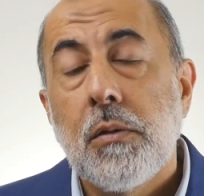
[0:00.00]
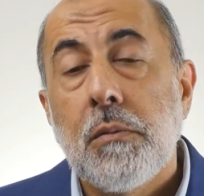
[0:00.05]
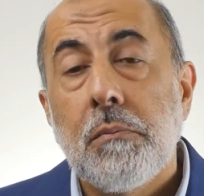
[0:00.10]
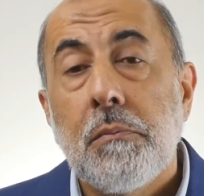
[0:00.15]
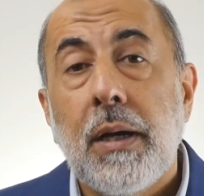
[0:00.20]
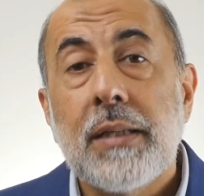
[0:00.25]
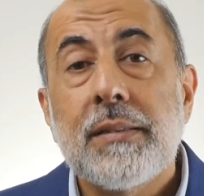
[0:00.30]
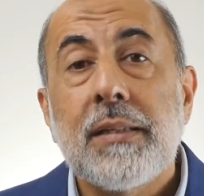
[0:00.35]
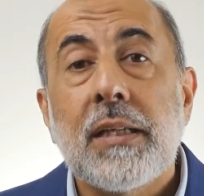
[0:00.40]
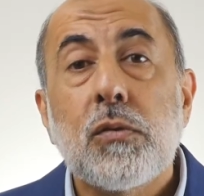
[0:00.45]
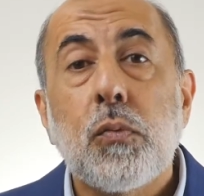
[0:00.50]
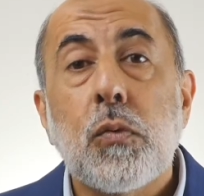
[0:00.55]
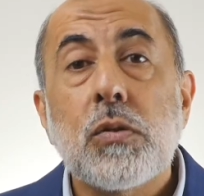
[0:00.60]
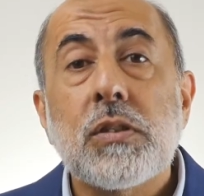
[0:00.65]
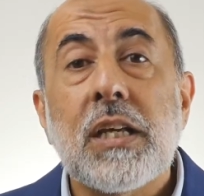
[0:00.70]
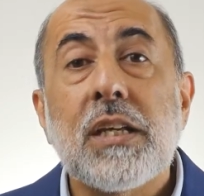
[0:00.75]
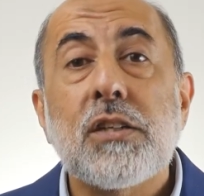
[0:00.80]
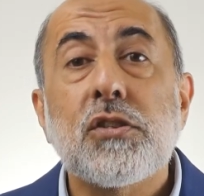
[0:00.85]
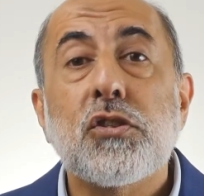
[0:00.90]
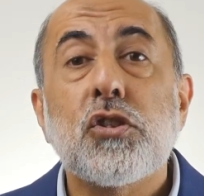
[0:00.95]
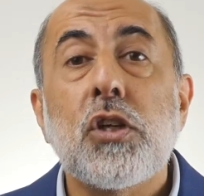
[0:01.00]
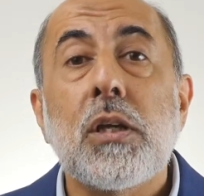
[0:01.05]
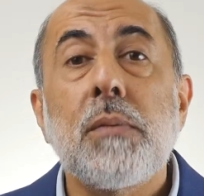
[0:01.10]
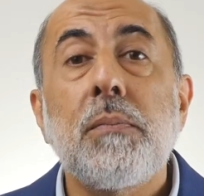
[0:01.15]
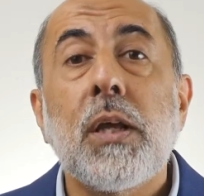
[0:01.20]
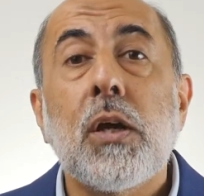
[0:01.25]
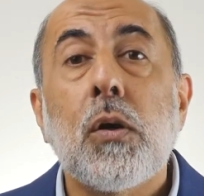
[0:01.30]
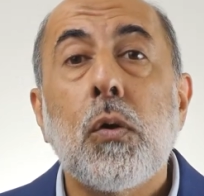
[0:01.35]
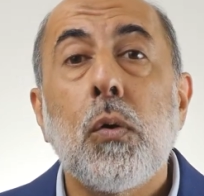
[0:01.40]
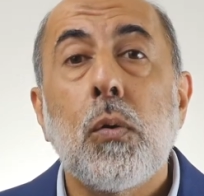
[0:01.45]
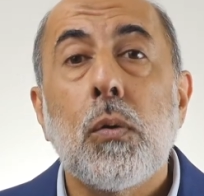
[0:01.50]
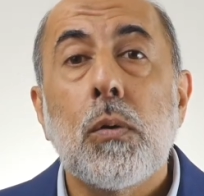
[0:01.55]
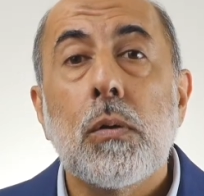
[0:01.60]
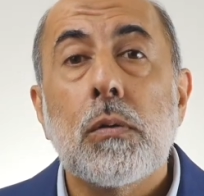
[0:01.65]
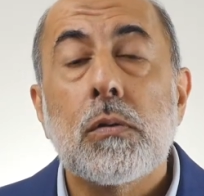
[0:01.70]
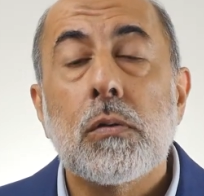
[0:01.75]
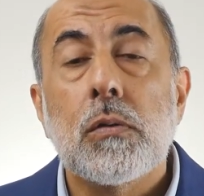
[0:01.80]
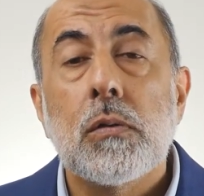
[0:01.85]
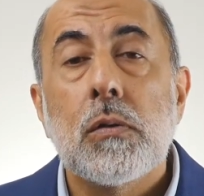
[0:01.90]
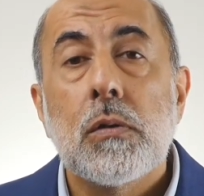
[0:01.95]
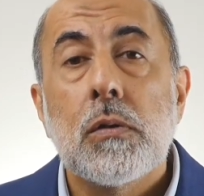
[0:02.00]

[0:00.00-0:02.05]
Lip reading: But it was extremely cold,